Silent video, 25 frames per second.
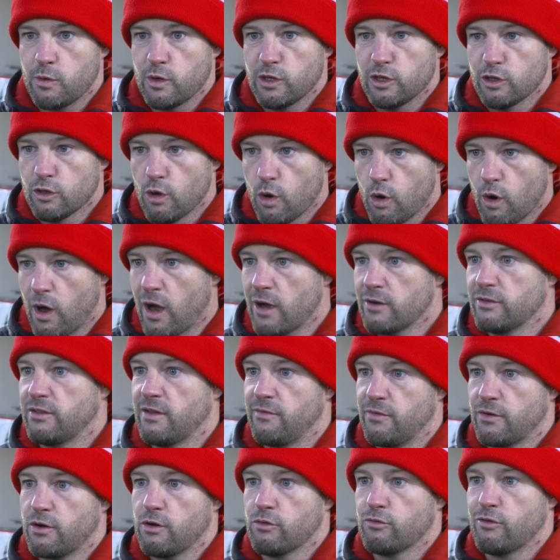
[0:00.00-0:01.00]
We know how
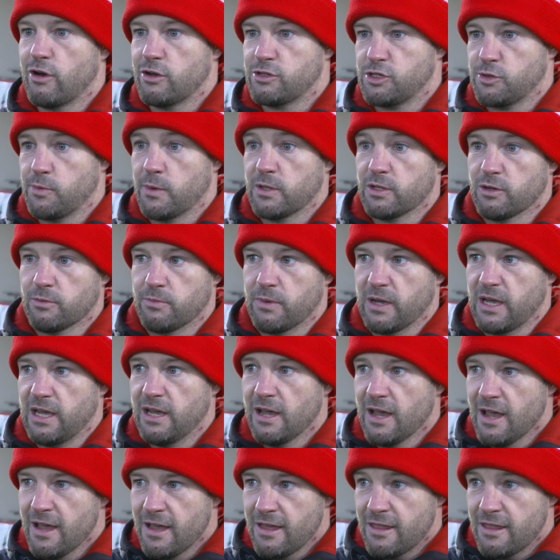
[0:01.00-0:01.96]
difficult Richmond will be.